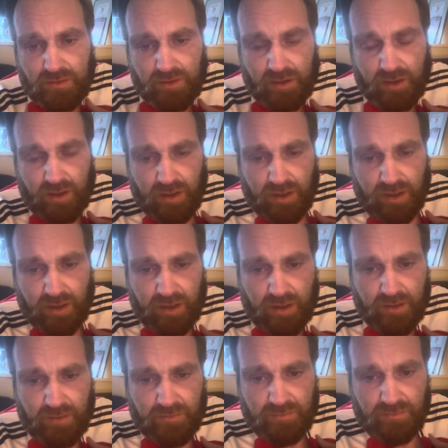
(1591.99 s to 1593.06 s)

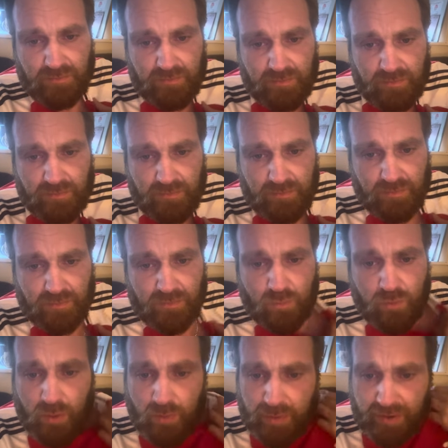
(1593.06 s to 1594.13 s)
Um,
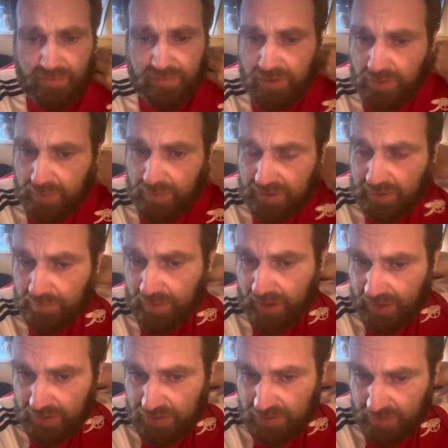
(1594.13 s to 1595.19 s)
will we have a new England
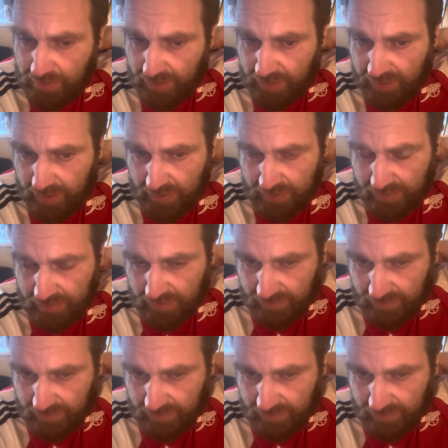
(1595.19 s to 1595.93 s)
manager by then?